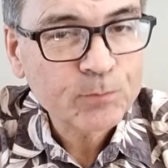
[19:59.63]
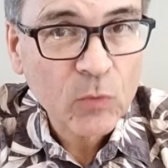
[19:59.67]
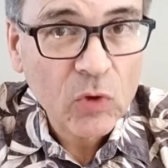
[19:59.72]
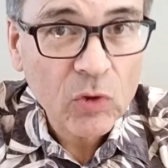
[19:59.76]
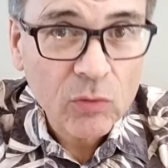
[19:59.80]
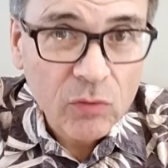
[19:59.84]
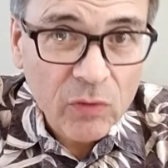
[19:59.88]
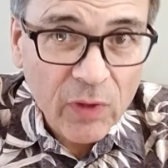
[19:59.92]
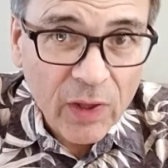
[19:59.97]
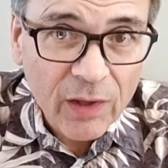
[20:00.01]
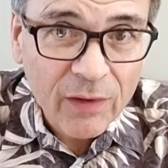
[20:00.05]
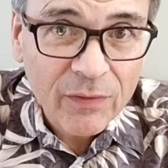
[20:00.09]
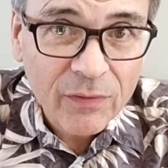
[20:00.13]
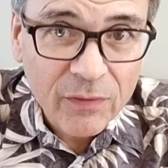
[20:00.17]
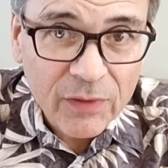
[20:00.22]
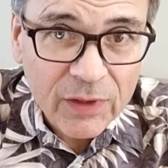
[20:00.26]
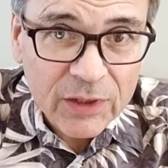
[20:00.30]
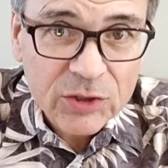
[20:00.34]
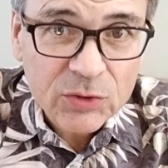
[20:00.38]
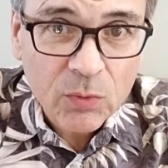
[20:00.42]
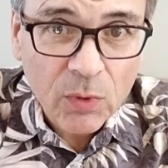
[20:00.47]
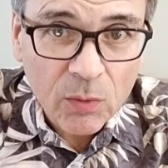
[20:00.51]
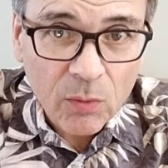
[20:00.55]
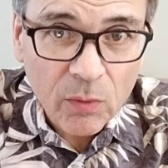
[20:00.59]
You'd think
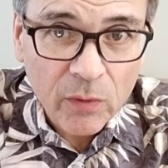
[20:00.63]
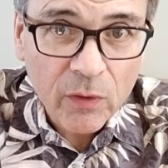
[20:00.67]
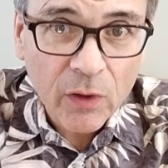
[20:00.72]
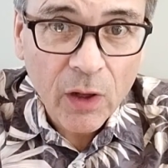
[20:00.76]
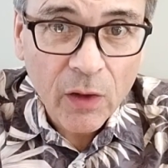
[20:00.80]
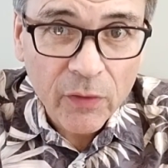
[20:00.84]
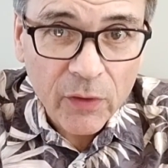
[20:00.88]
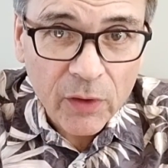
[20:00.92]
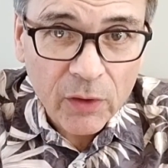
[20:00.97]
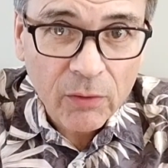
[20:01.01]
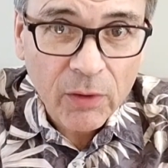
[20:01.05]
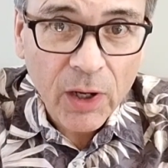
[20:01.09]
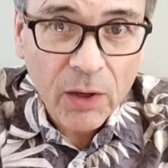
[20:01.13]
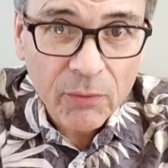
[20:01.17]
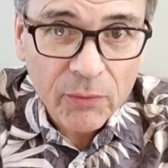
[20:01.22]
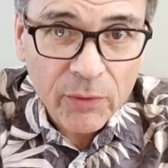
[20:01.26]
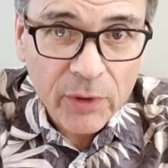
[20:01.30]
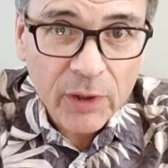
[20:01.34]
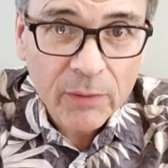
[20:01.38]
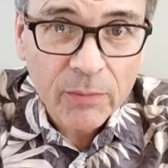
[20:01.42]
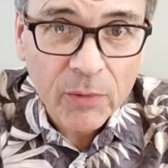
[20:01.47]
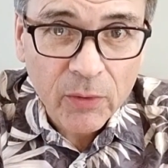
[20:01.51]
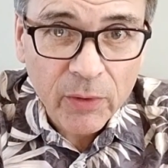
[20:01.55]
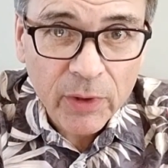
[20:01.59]
this one, with all the
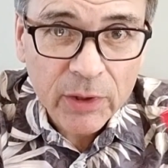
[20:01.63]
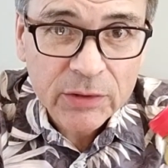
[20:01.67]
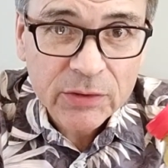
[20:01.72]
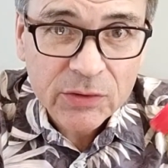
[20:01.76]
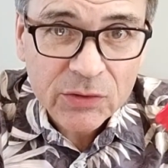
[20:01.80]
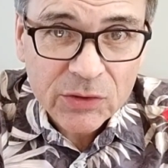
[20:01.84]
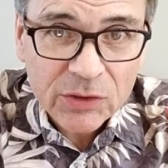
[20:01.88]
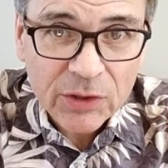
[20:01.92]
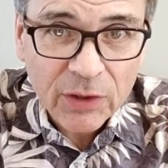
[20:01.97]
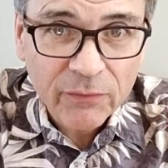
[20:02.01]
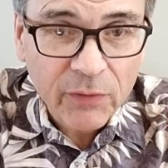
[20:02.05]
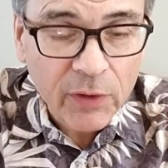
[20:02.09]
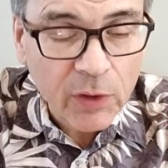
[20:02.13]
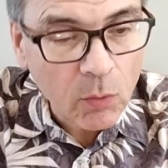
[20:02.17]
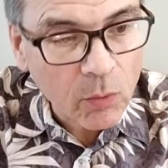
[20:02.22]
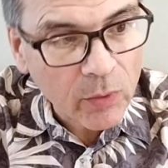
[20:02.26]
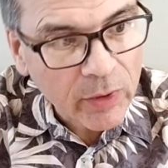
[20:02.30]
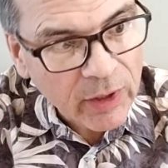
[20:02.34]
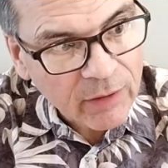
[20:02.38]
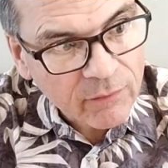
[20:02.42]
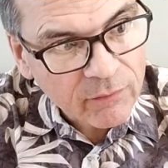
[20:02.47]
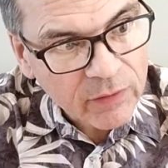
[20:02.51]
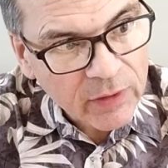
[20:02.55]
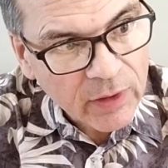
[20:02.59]
ground-up grits and stuff in it,
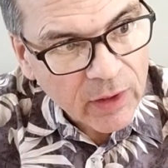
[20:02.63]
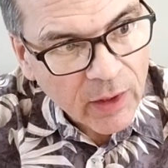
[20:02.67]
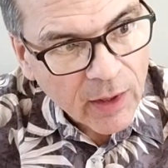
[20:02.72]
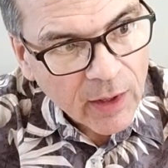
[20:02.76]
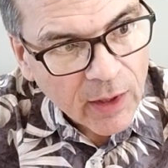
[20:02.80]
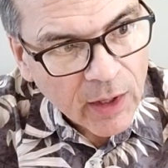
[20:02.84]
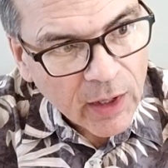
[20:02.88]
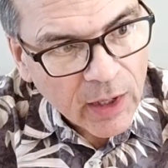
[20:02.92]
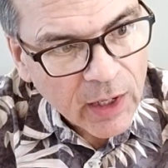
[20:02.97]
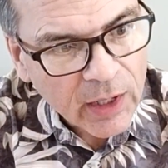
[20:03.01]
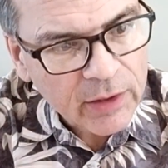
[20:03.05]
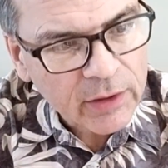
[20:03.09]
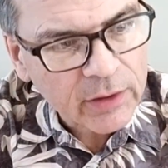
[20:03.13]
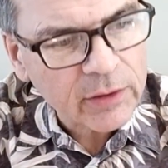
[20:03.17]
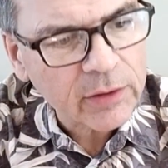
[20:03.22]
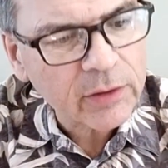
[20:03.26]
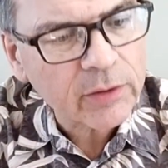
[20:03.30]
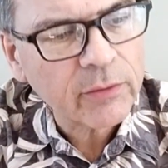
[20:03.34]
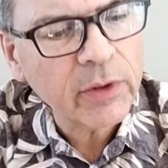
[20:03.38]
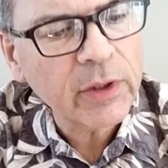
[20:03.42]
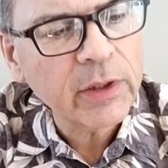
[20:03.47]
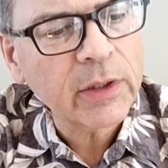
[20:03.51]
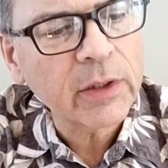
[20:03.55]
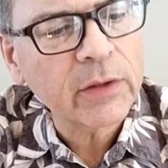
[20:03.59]
would have the added
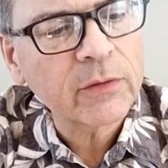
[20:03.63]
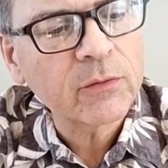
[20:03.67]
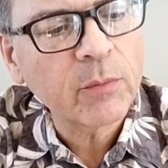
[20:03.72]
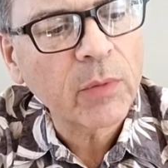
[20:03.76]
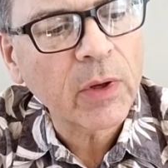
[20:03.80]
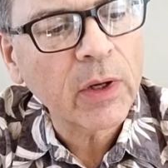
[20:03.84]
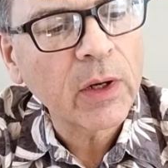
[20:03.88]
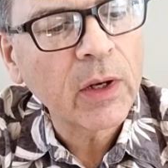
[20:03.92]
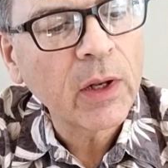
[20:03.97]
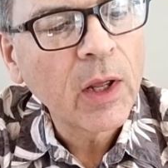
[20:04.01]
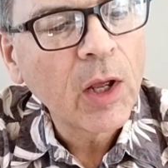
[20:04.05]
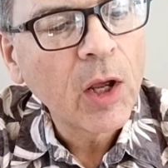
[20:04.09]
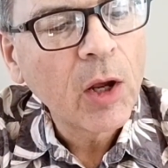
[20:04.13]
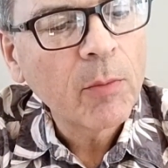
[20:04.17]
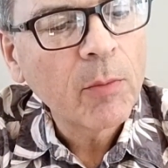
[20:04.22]
ingredients, but